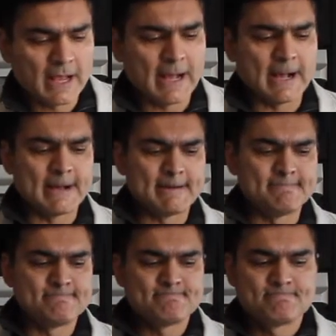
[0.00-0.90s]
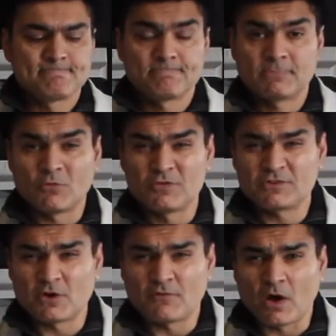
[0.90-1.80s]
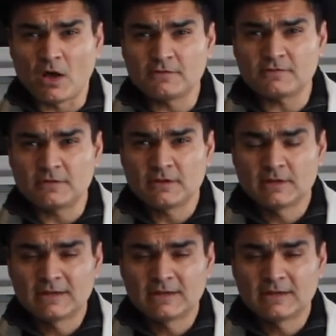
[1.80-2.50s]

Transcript: The Wizard of Oz,